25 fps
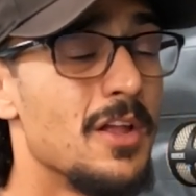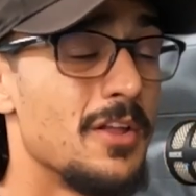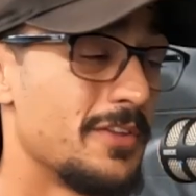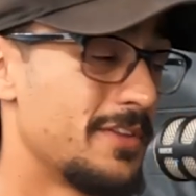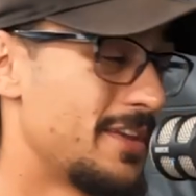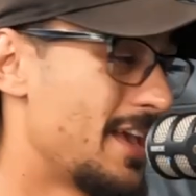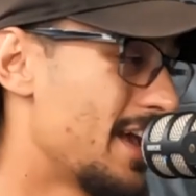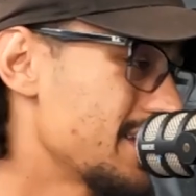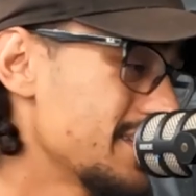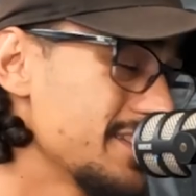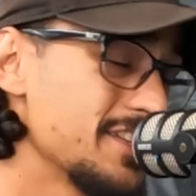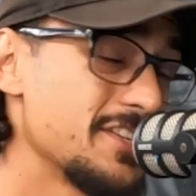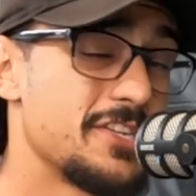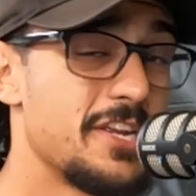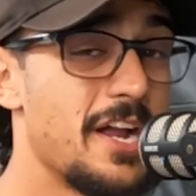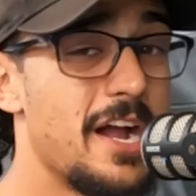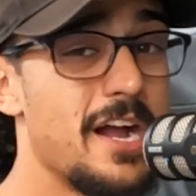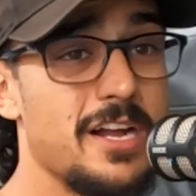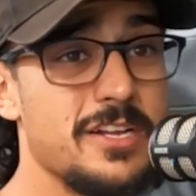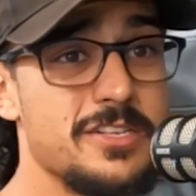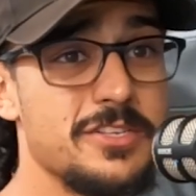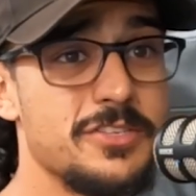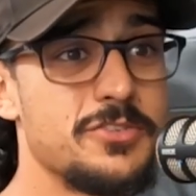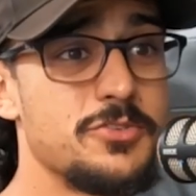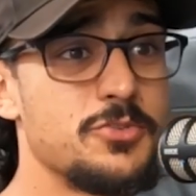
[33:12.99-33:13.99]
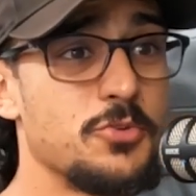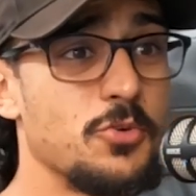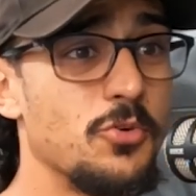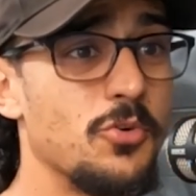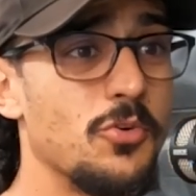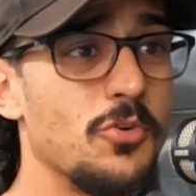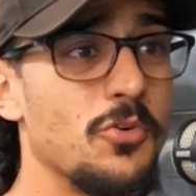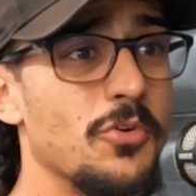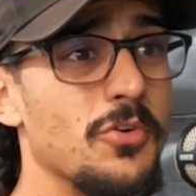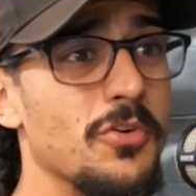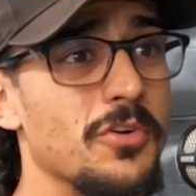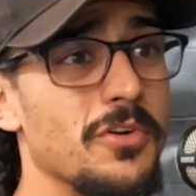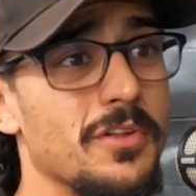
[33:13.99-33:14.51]
yes, the Sharks
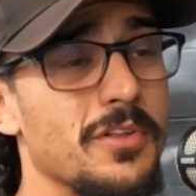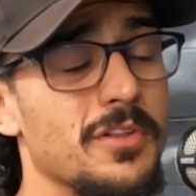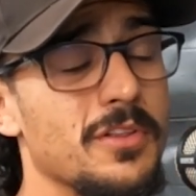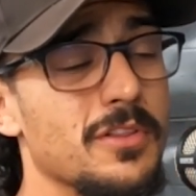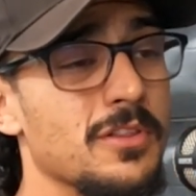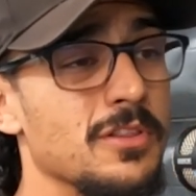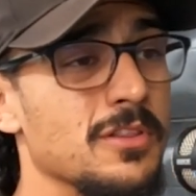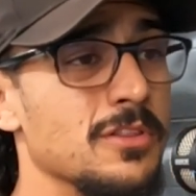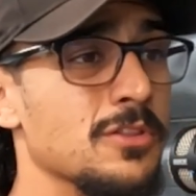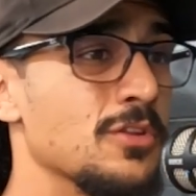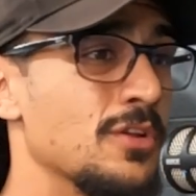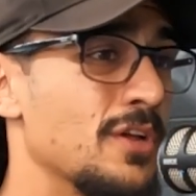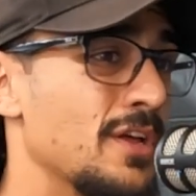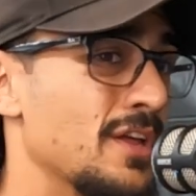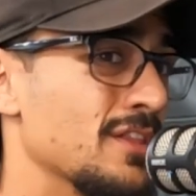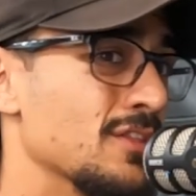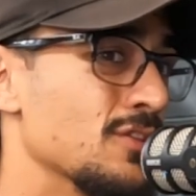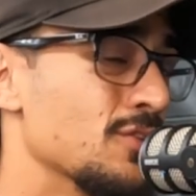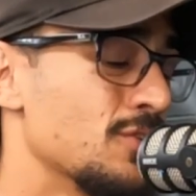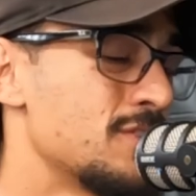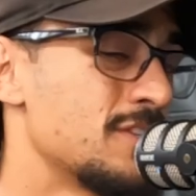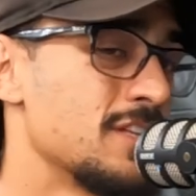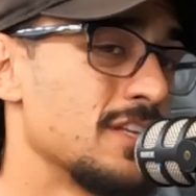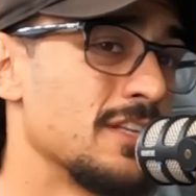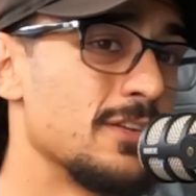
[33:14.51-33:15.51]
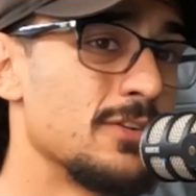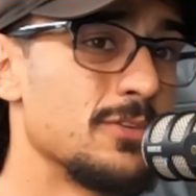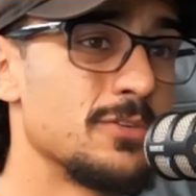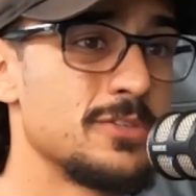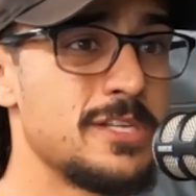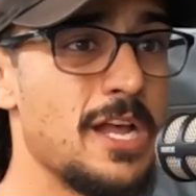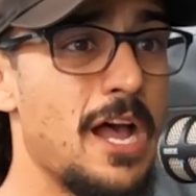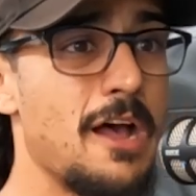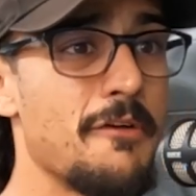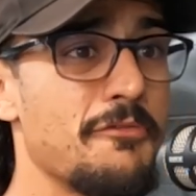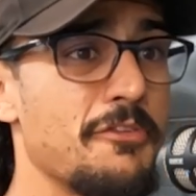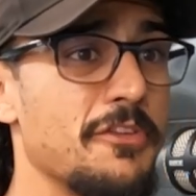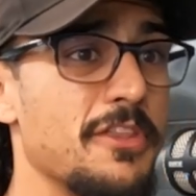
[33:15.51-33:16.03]
draw looks a little
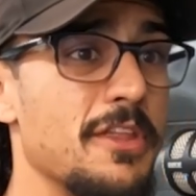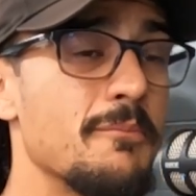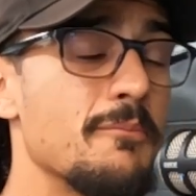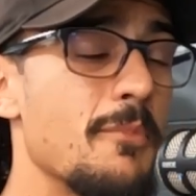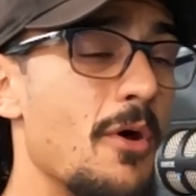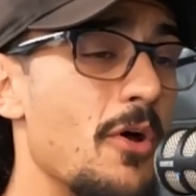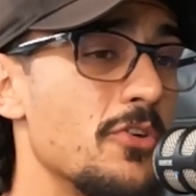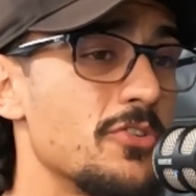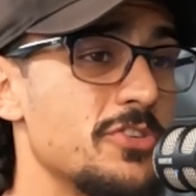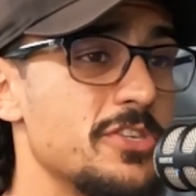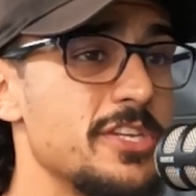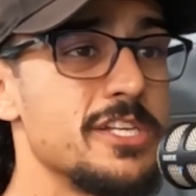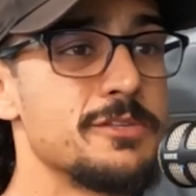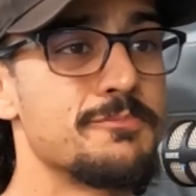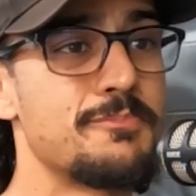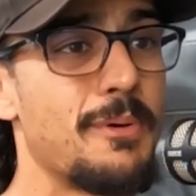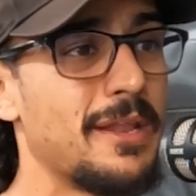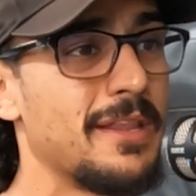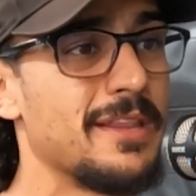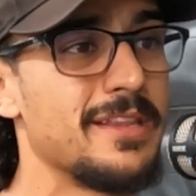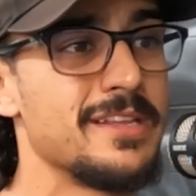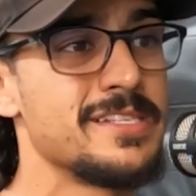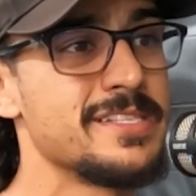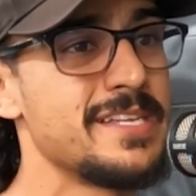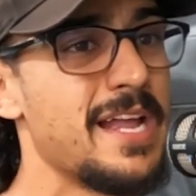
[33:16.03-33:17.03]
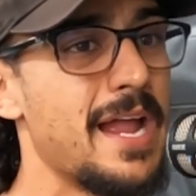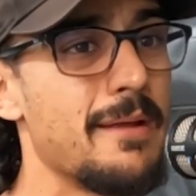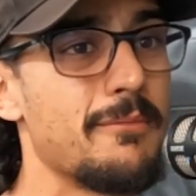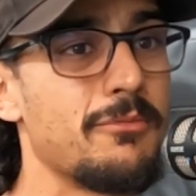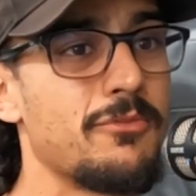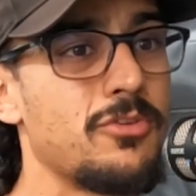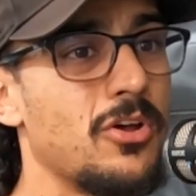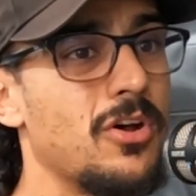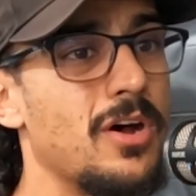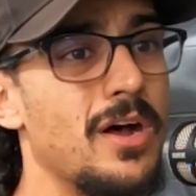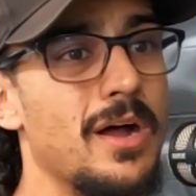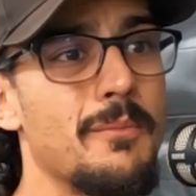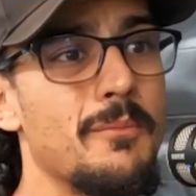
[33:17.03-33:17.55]
tougher than most years, but at the same
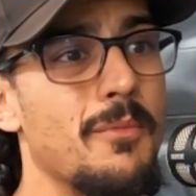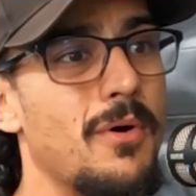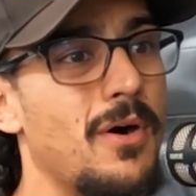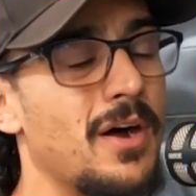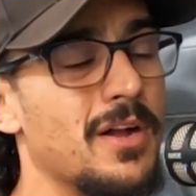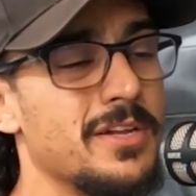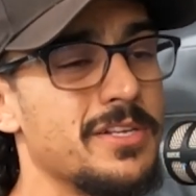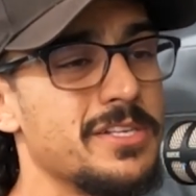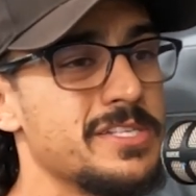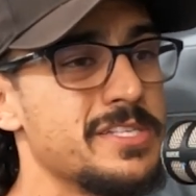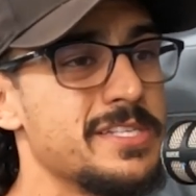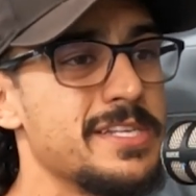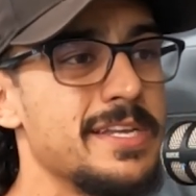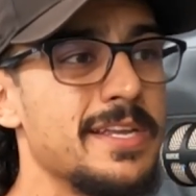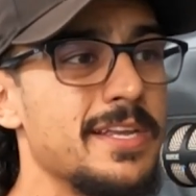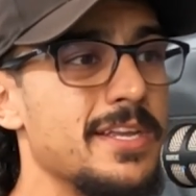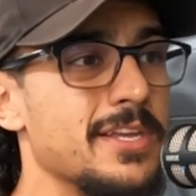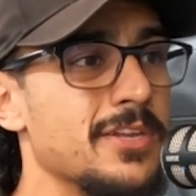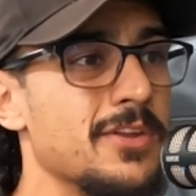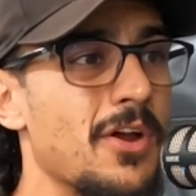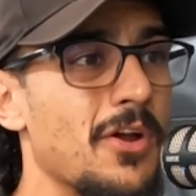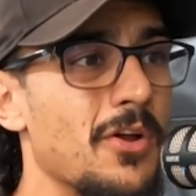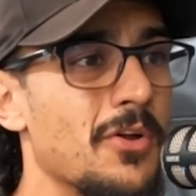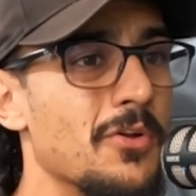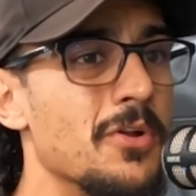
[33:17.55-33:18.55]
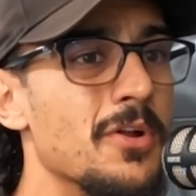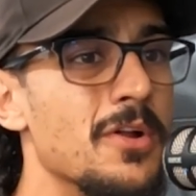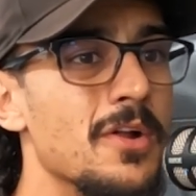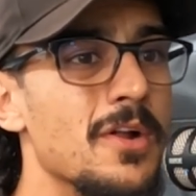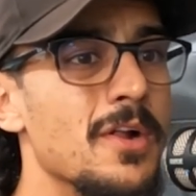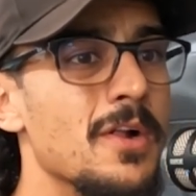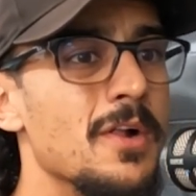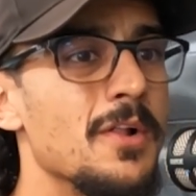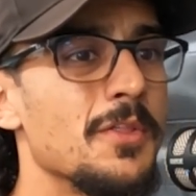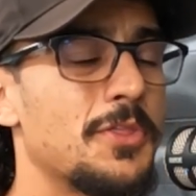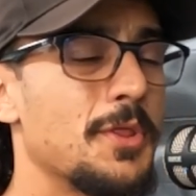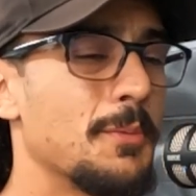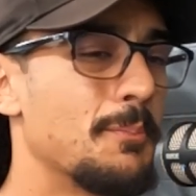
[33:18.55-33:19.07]
time, I just think,
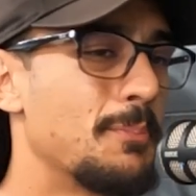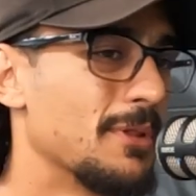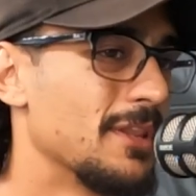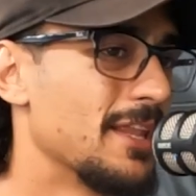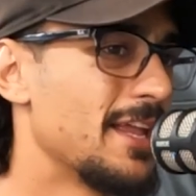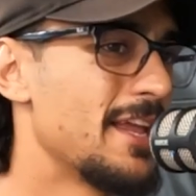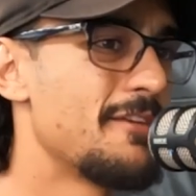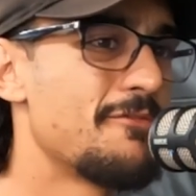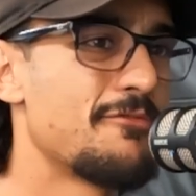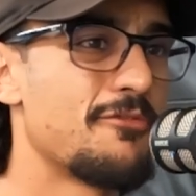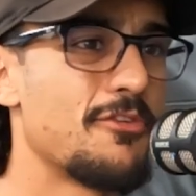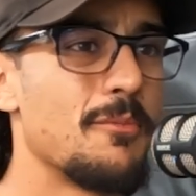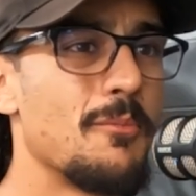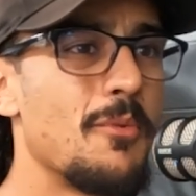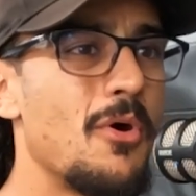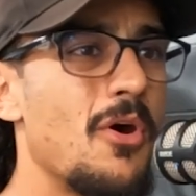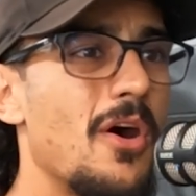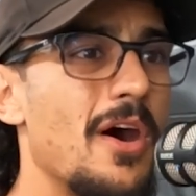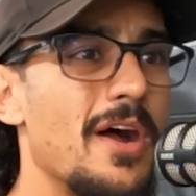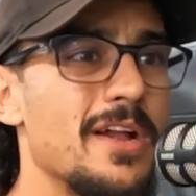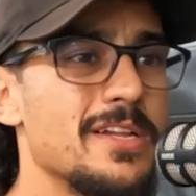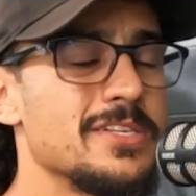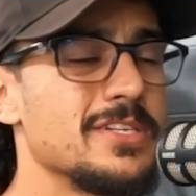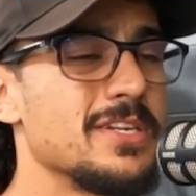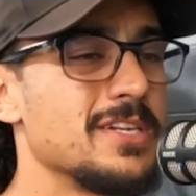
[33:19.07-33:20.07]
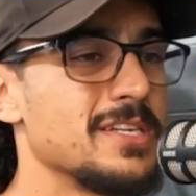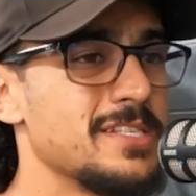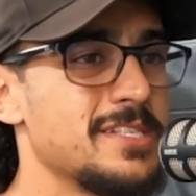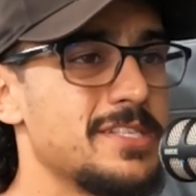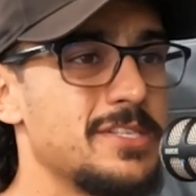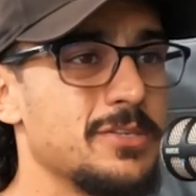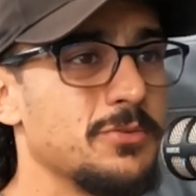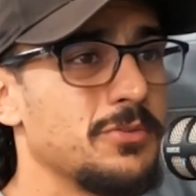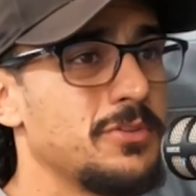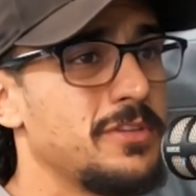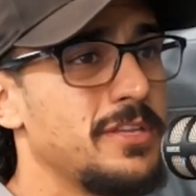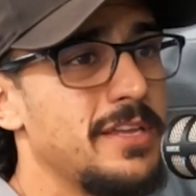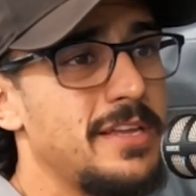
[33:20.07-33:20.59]
the belief from Hines, and I
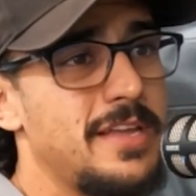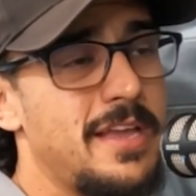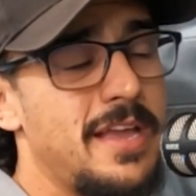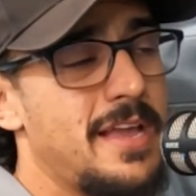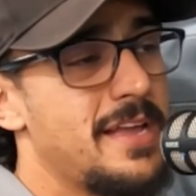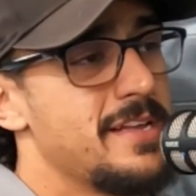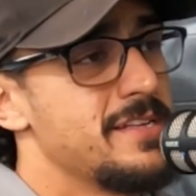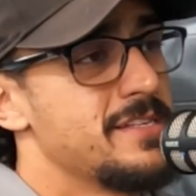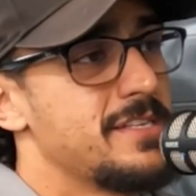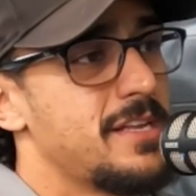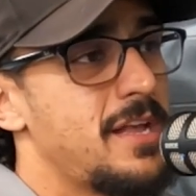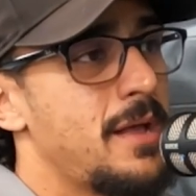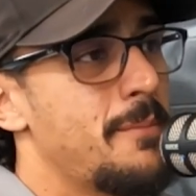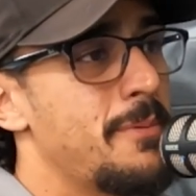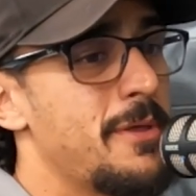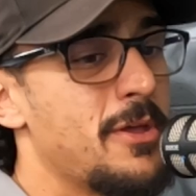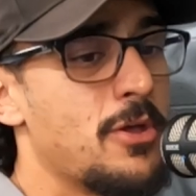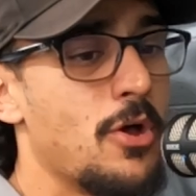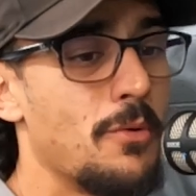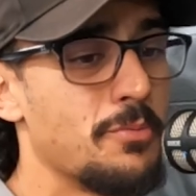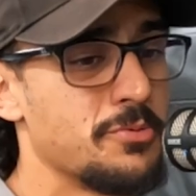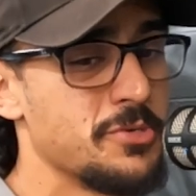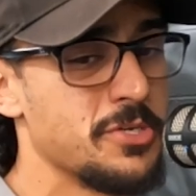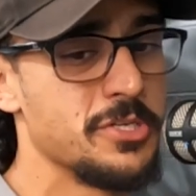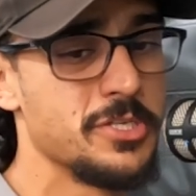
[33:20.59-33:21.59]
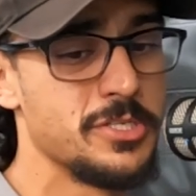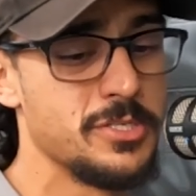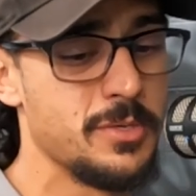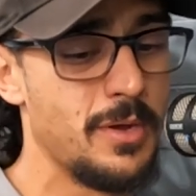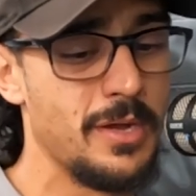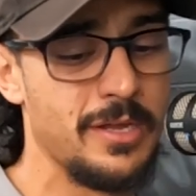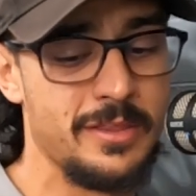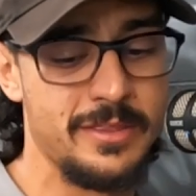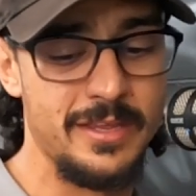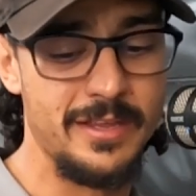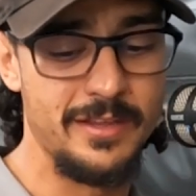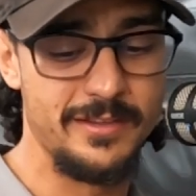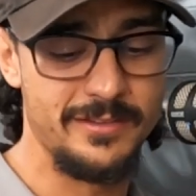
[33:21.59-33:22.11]
still think he's a big option. So
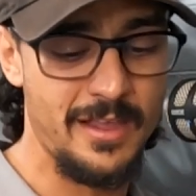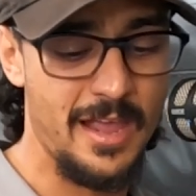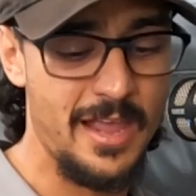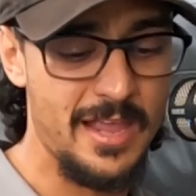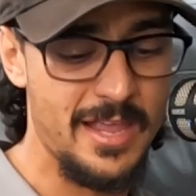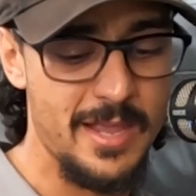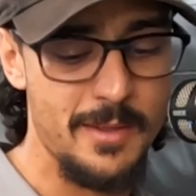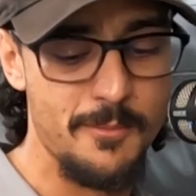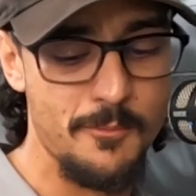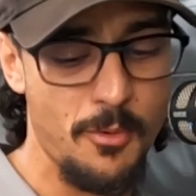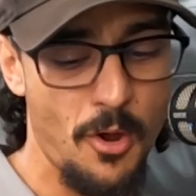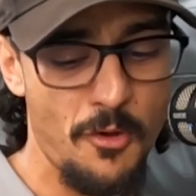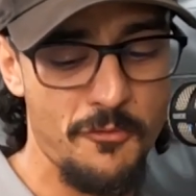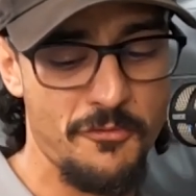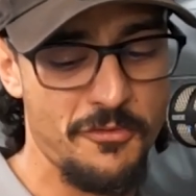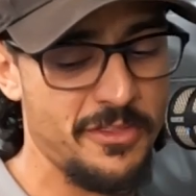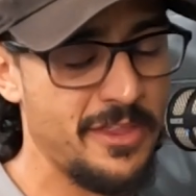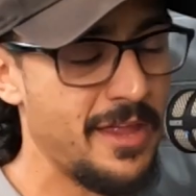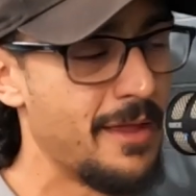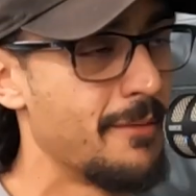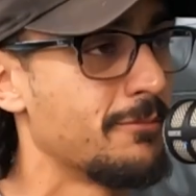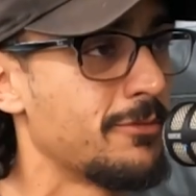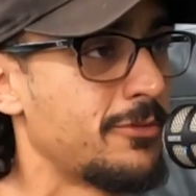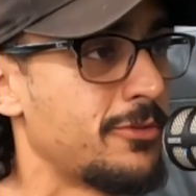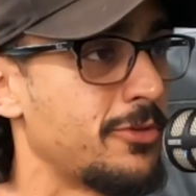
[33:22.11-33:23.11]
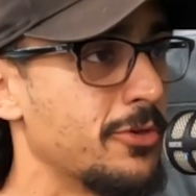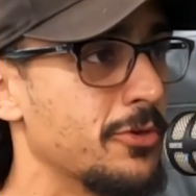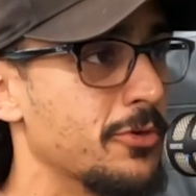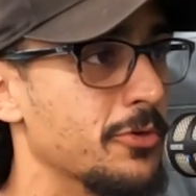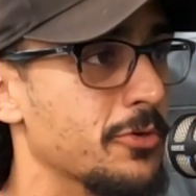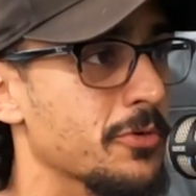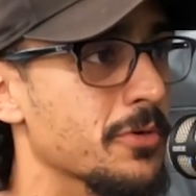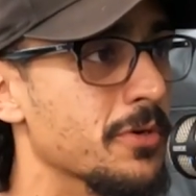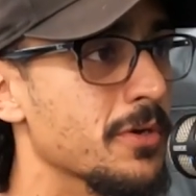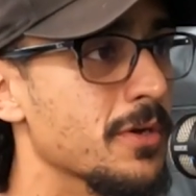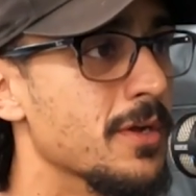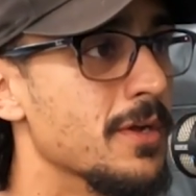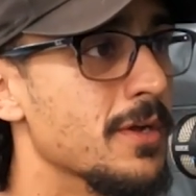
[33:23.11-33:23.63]
I think taking both of them
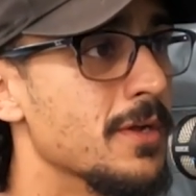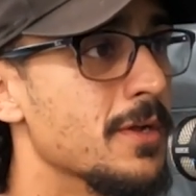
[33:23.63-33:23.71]
to,